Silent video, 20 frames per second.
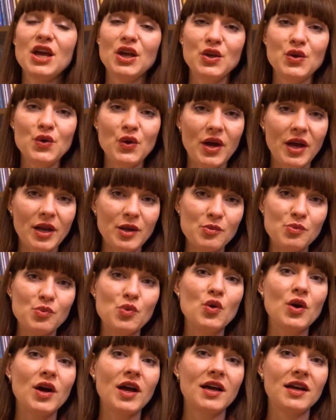You can
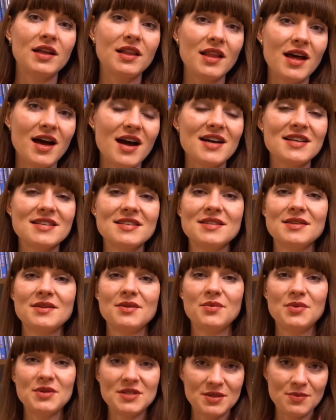book a class
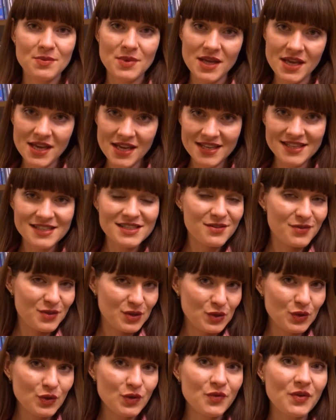with me,
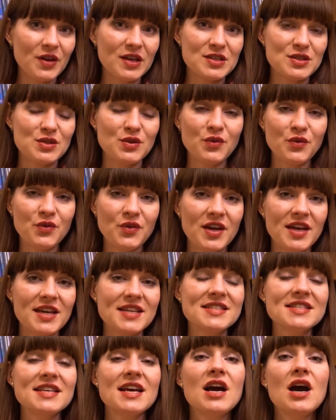individual,
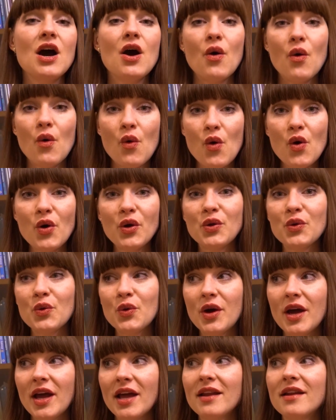face-to-face, or you
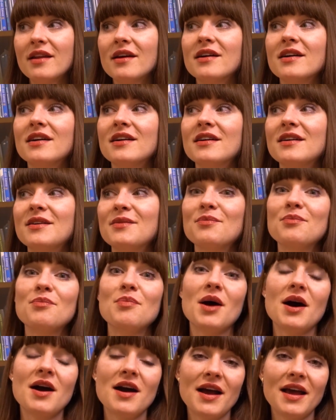can
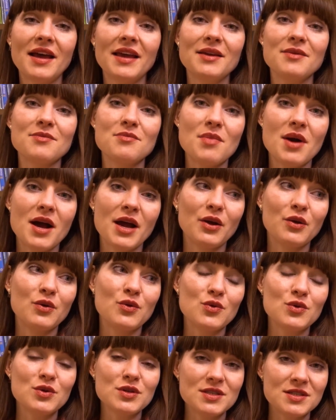buy my
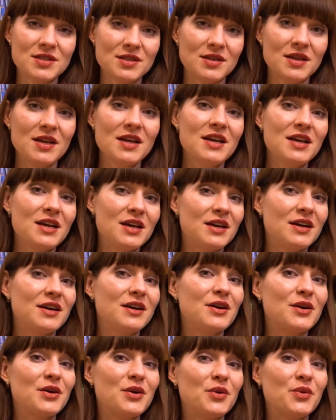course,
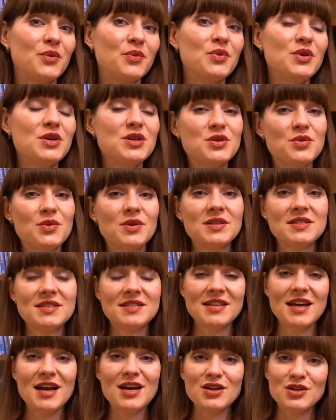which will
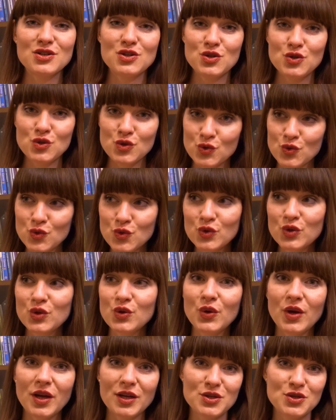start soon.
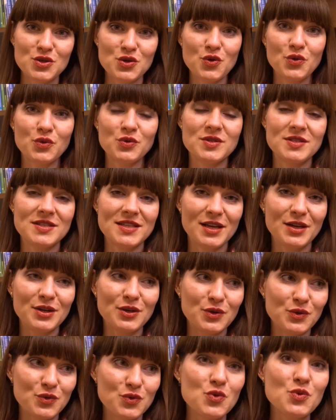You can join the
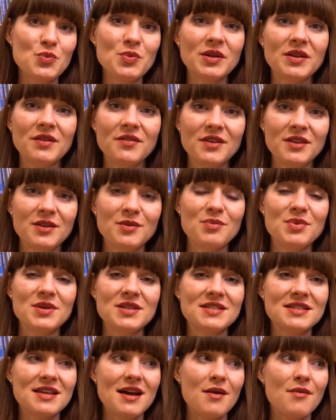group. It will be
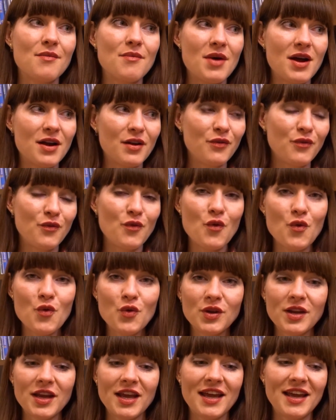some
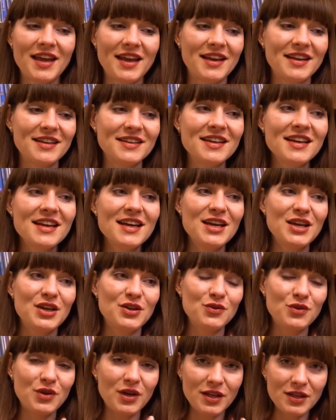marathon, and
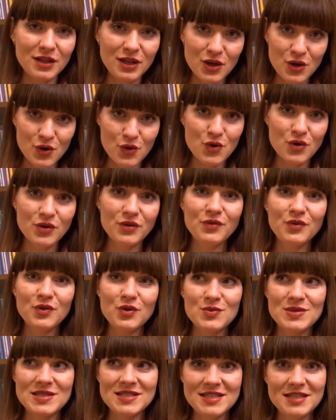you can learn
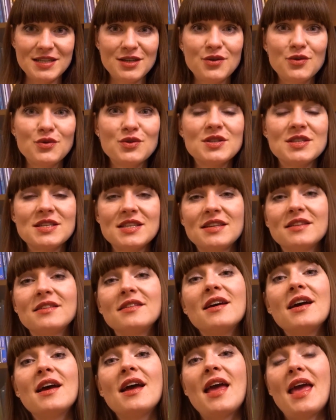from 0
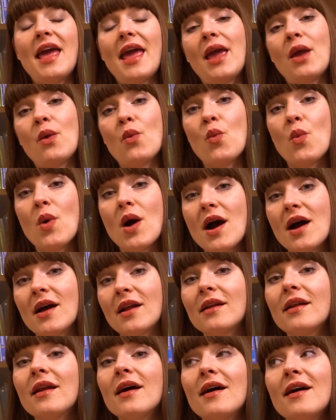till
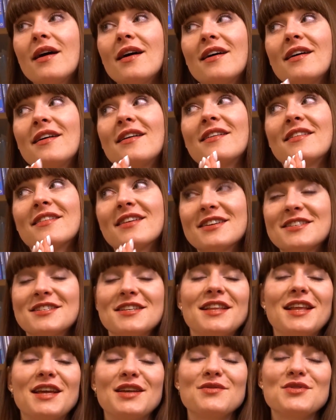A1
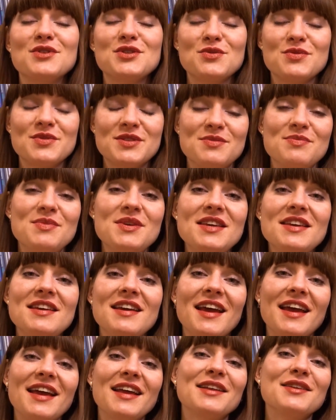Russian language with
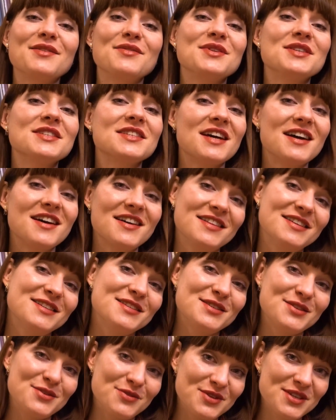me and with other
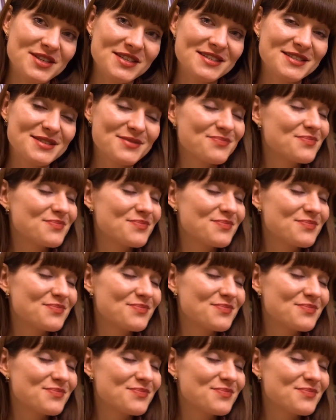students.